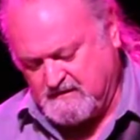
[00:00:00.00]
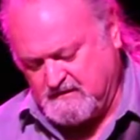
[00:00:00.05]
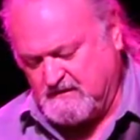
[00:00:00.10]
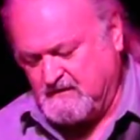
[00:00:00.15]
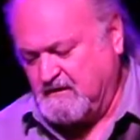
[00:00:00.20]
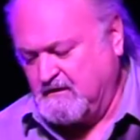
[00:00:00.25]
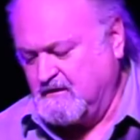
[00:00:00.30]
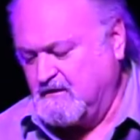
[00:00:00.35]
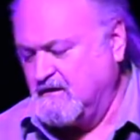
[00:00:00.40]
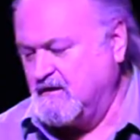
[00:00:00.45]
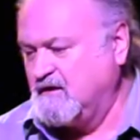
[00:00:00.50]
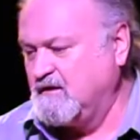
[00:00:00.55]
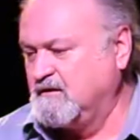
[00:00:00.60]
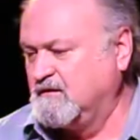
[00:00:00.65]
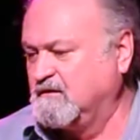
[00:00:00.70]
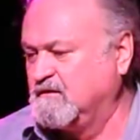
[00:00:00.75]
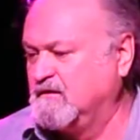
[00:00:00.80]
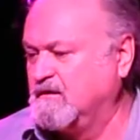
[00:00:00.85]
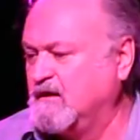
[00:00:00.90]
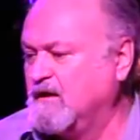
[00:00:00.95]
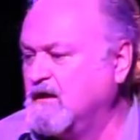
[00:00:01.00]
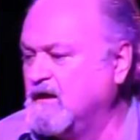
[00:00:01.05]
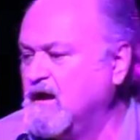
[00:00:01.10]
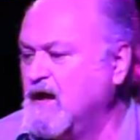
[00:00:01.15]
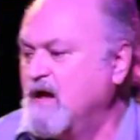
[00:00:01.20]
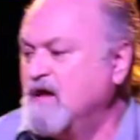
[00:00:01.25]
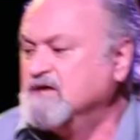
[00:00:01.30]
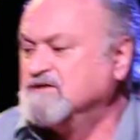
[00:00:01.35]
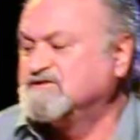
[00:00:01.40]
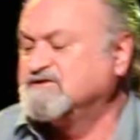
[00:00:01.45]
and then I hooked up with
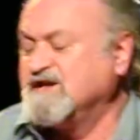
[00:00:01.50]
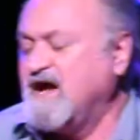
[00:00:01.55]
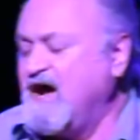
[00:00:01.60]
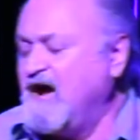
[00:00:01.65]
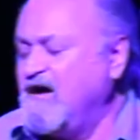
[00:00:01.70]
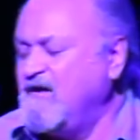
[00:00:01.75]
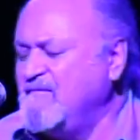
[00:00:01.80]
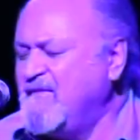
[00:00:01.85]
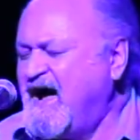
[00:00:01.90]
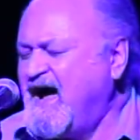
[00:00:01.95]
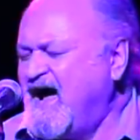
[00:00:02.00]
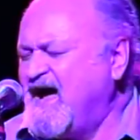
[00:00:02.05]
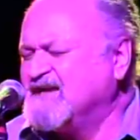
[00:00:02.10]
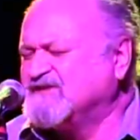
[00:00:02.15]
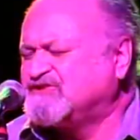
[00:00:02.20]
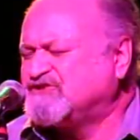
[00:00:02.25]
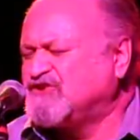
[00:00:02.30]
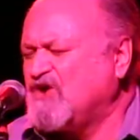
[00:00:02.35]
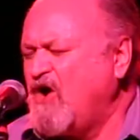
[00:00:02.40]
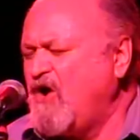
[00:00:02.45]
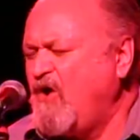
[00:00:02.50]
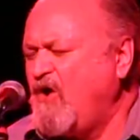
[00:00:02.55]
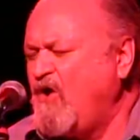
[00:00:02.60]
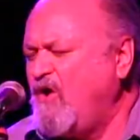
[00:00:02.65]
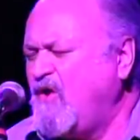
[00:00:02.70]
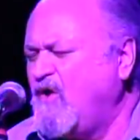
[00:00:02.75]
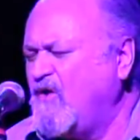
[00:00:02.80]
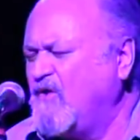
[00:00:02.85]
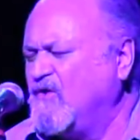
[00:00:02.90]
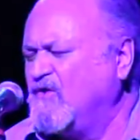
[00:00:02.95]
Chicago Bob Nelson and uh,
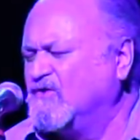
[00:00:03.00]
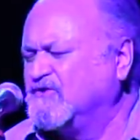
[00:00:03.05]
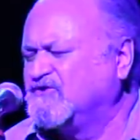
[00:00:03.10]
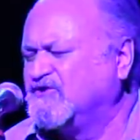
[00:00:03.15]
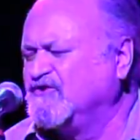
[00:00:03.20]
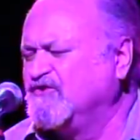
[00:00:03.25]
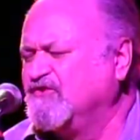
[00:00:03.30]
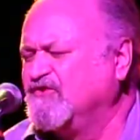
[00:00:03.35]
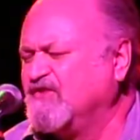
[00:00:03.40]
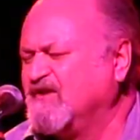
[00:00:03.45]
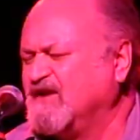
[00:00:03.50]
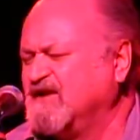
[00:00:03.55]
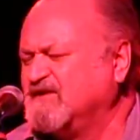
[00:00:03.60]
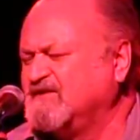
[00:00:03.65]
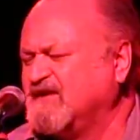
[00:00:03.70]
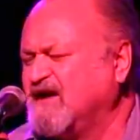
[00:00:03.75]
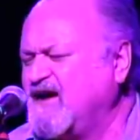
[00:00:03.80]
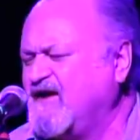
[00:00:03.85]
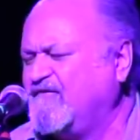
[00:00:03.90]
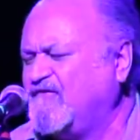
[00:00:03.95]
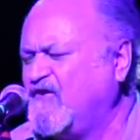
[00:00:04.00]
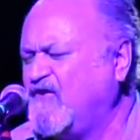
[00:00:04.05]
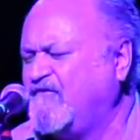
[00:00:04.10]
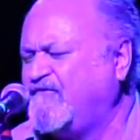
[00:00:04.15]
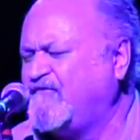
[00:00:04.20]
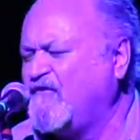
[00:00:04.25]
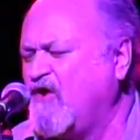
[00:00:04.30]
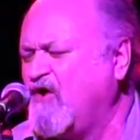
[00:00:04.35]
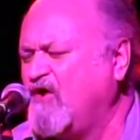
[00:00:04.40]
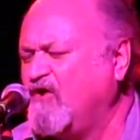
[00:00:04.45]
formed the
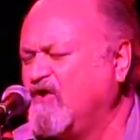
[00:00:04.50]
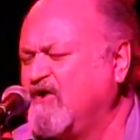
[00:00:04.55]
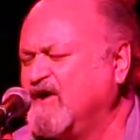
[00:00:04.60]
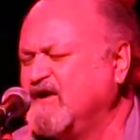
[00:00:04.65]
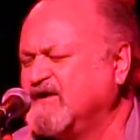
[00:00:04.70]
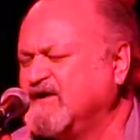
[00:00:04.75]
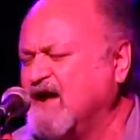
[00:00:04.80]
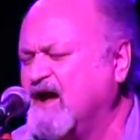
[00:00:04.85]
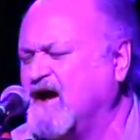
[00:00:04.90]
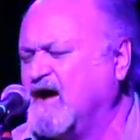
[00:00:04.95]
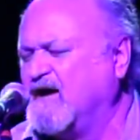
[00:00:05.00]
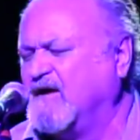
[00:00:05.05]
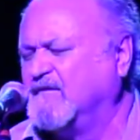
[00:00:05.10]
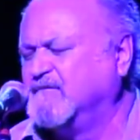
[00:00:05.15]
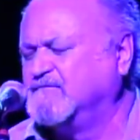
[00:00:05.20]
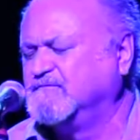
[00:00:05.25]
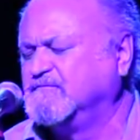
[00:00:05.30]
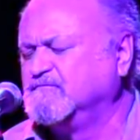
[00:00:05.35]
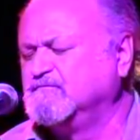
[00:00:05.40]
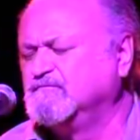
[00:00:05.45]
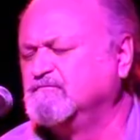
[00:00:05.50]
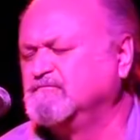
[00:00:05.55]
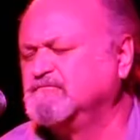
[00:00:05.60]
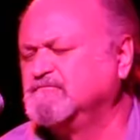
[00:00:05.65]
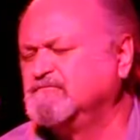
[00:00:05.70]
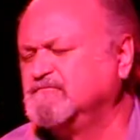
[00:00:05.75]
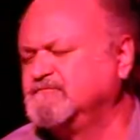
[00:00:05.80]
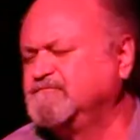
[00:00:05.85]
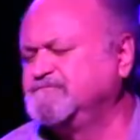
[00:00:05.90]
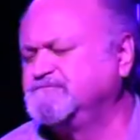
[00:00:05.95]
Heartfixers, and he had the same
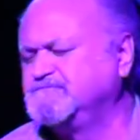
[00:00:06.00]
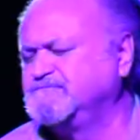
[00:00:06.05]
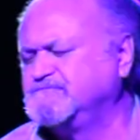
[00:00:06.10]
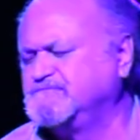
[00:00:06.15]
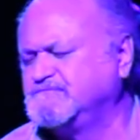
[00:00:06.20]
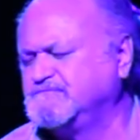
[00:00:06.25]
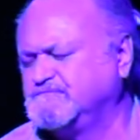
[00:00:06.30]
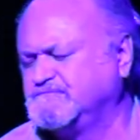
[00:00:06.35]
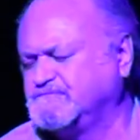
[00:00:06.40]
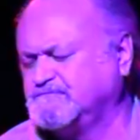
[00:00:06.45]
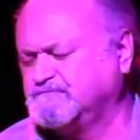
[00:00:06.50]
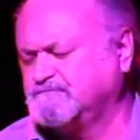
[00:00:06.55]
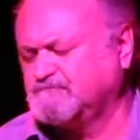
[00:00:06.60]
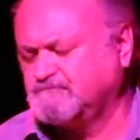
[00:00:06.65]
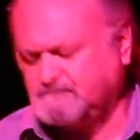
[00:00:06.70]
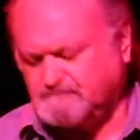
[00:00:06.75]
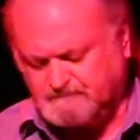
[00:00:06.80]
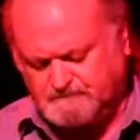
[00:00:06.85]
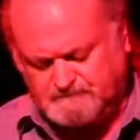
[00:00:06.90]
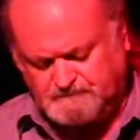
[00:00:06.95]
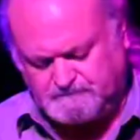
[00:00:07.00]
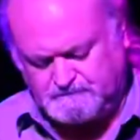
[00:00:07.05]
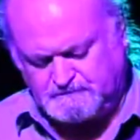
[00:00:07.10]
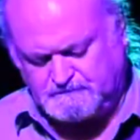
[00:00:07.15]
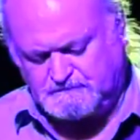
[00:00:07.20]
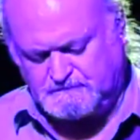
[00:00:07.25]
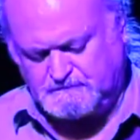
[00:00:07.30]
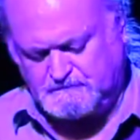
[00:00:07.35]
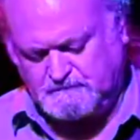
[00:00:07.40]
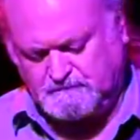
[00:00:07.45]
type experience, but he had
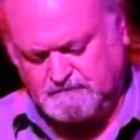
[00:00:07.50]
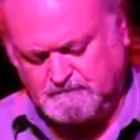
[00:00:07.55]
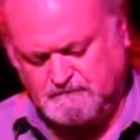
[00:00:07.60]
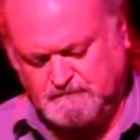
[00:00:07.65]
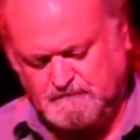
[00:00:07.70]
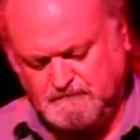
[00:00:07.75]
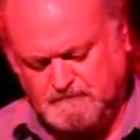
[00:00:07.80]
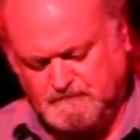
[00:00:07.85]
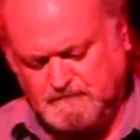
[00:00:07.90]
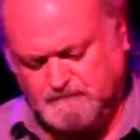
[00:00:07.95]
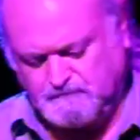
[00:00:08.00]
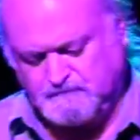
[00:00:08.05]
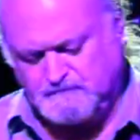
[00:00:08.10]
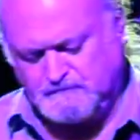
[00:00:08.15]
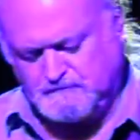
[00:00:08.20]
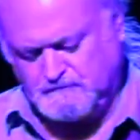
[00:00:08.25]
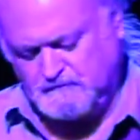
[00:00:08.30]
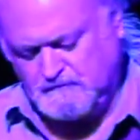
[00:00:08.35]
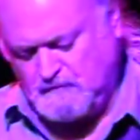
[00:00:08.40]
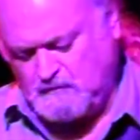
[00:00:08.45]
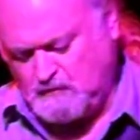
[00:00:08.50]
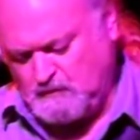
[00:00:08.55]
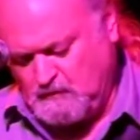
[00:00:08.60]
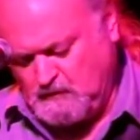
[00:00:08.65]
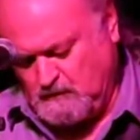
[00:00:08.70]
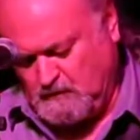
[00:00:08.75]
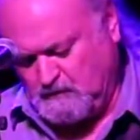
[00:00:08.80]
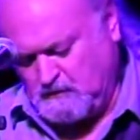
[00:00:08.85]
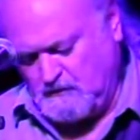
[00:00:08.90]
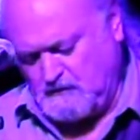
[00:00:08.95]
actually played with
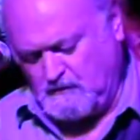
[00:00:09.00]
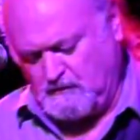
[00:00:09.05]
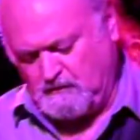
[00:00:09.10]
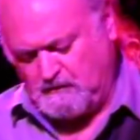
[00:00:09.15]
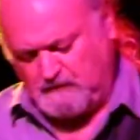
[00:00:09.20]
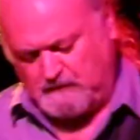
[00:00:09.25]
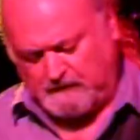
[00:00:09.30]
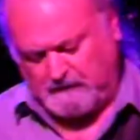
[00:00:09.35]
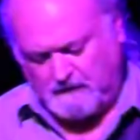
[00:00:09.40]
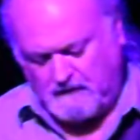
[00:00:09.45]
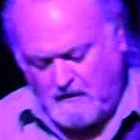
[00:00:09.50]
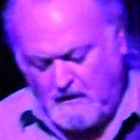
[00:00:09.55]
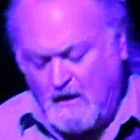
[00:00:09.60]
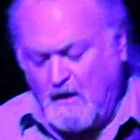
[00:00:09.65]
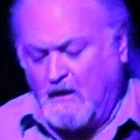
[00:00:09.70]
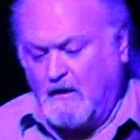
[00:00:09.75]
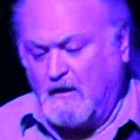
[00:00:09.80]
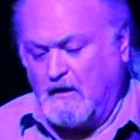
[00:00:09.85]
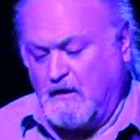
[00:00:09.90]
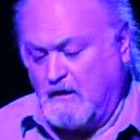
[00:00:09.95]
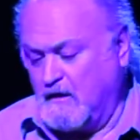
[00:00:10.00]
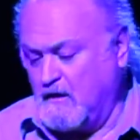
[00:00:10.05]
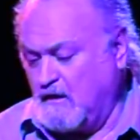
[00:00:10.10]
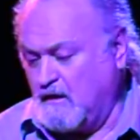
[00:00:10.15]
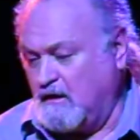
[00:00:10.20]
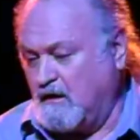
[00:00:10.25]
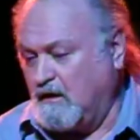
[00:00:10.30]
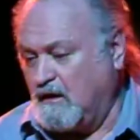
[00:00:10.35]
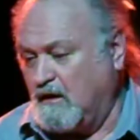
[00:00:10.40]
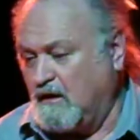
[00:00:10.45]
Muddy, and he played with Howlin'
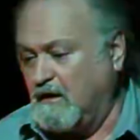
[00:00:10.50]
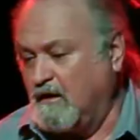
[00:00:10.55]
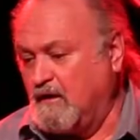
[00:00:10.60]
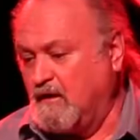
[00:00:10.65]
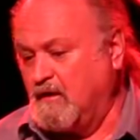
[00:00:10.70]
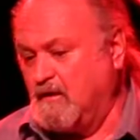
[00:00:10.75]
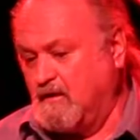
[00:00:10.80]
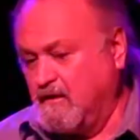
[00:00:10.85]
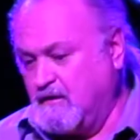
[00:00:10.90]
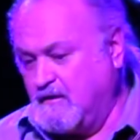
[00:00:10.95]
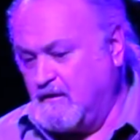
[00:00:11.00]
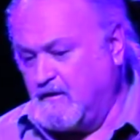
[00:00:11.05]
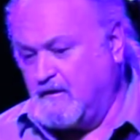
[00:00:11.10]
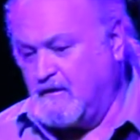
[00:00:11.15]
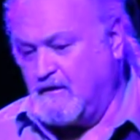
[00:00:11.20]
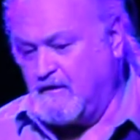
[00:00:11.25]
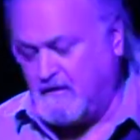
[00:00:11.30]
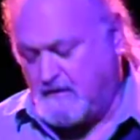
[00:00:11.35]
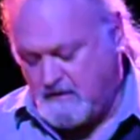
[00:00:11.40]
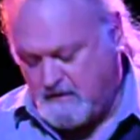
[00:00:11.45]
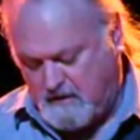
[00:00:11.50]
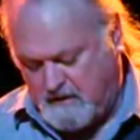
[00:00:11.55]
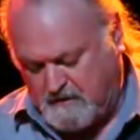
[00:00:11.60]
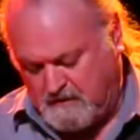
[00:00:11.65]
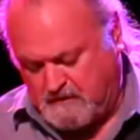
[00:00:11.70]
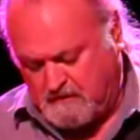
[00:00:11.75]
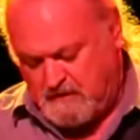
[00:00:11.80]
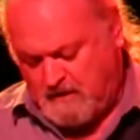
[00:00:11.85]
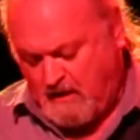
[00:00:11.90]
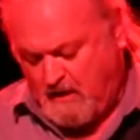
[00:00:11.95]
Wolf, and he played with John Lee
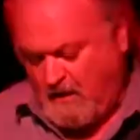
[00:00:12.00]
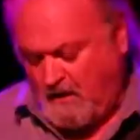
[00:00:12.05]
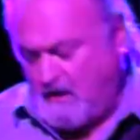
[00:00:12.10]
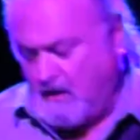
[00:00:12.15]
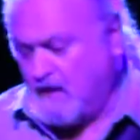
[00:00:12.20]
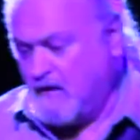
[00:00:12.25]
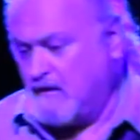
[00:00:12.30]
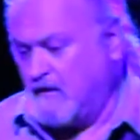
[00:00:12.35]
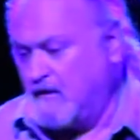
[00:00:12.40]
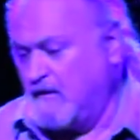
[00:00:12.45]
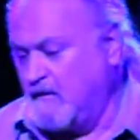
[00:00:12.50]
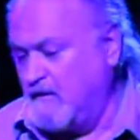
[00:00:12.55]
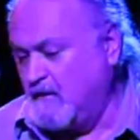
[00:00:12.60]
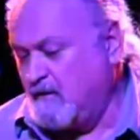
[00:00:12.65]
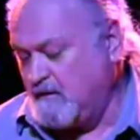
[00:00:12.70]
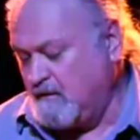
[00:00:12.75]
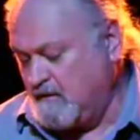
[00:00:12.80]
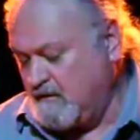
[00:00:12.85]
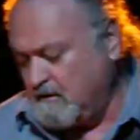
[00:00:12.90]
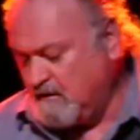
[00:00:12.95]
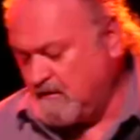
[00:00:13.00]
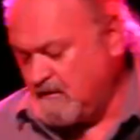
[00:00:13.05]
Hooker and James Cotton.